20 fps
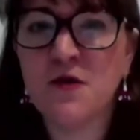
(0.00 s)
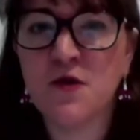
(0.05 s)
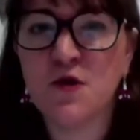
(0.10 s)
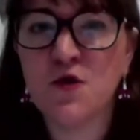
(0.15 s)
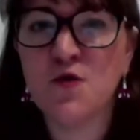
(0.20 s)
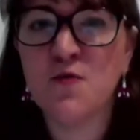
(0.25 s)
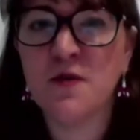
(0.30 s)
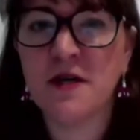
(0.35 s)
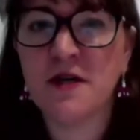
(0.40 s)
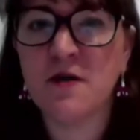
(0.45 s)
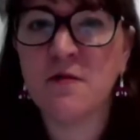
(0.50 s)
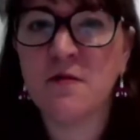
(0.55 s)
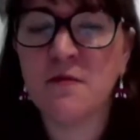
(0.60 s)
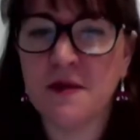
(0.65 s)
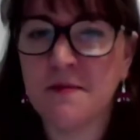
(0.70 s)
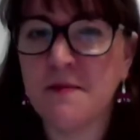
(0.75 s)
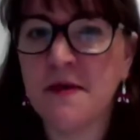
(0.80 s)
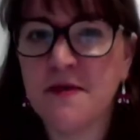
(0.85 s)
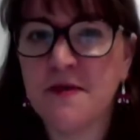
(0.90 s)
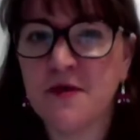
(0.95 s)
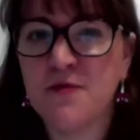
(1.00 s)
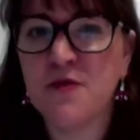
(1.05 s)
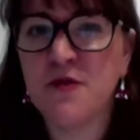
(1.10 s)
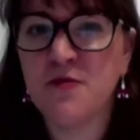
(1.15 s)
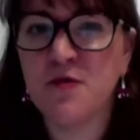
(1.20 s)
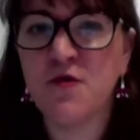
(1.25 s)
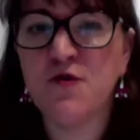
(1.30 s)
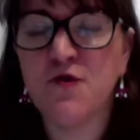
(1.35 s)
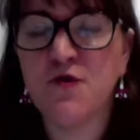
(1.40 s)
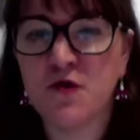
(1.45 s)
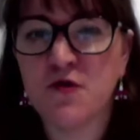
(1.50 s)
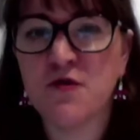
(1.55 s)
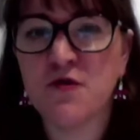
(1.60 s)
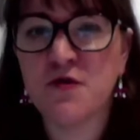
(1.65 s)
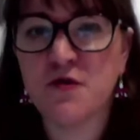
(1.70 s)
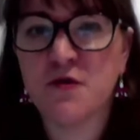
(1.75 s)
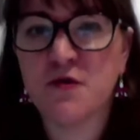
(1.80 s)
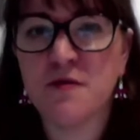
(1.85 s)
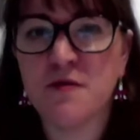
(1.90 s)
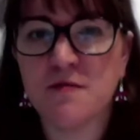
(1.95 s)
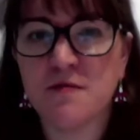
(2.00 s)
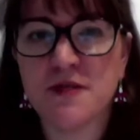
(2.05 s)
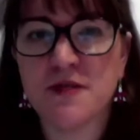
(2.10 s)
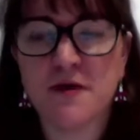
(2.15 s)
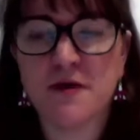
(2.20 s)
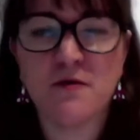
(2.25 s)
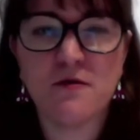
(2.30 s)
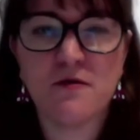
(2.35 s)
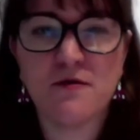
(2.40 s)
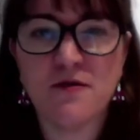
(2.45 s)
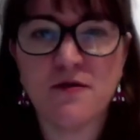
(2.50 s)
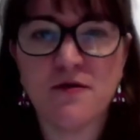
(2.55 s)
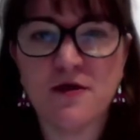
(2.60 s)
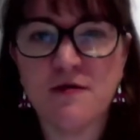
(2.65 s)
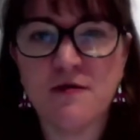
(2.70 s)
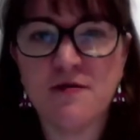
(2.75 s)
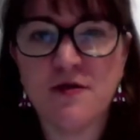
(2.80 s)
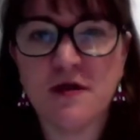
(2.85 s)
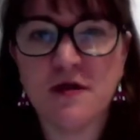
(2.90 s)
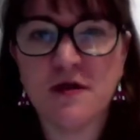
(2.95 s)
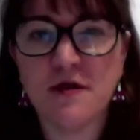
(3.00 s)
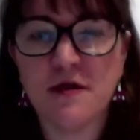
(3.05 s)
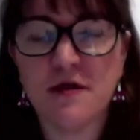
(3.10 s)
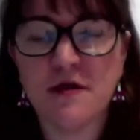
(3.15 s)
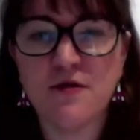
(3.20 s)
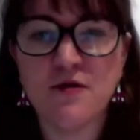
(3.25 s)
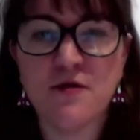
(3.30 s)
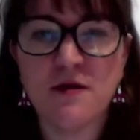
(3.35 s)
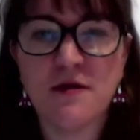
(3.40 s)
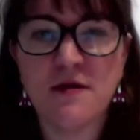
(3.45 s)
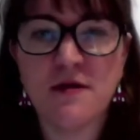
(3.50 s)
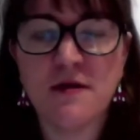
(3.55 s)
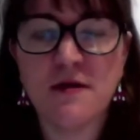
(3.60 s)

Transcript: You being maybe a bit more focused on psychology, psychiatry?